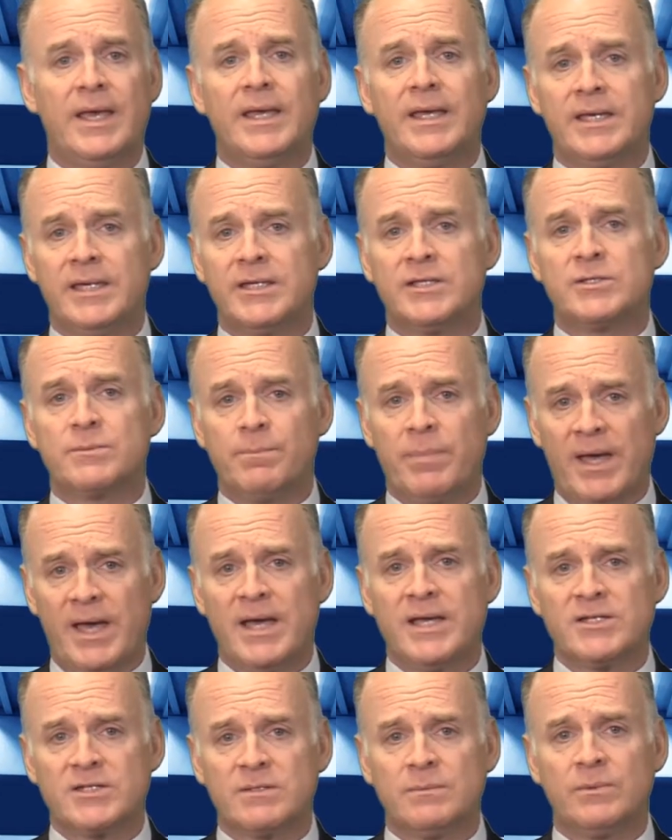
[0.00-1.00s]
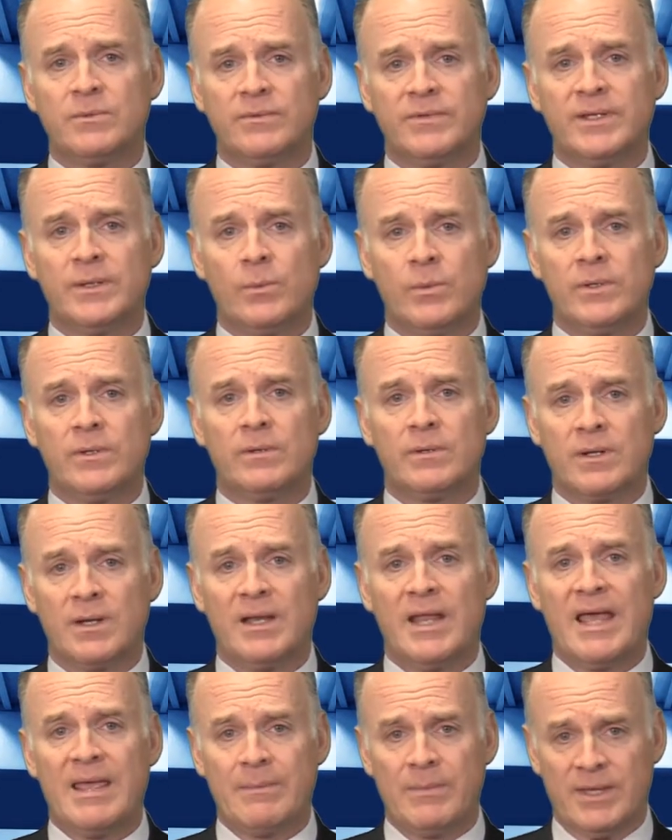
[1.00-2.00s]
It's possible that we are
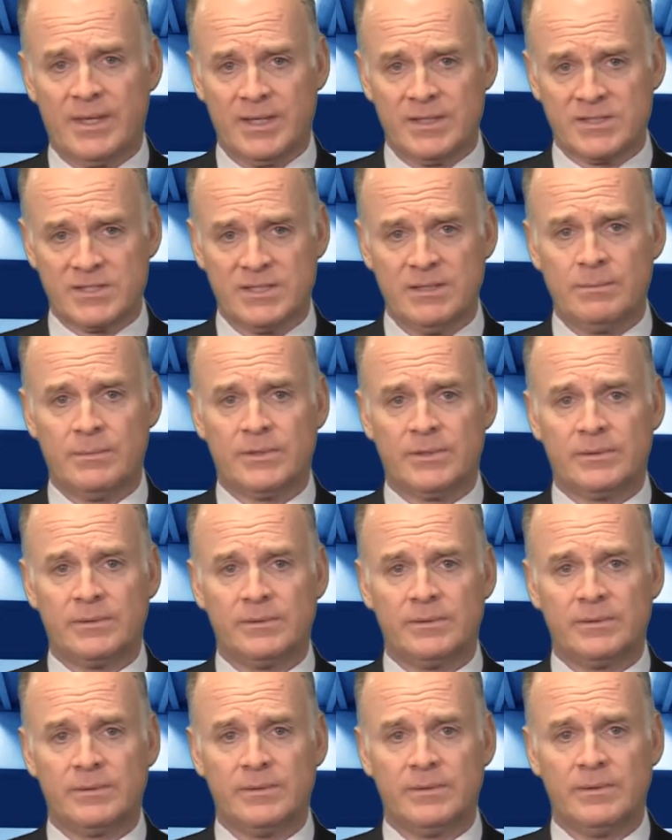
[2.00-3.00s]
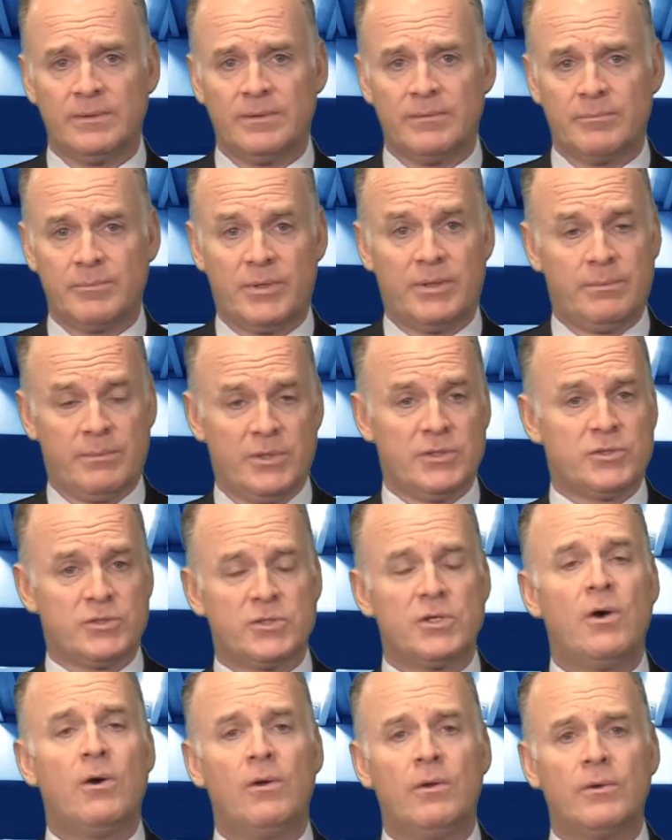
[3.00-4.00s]
climbing a similar, but much
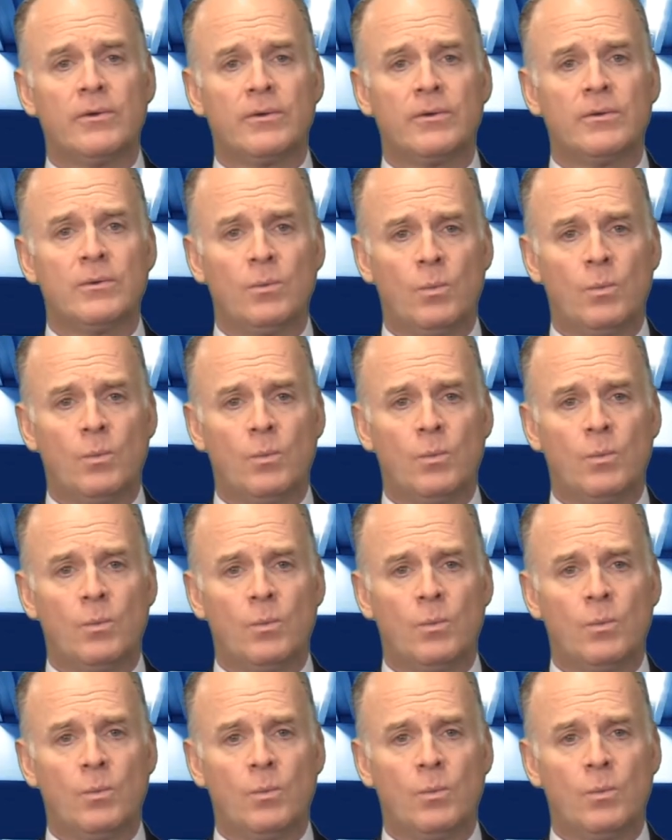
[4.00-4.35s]
taller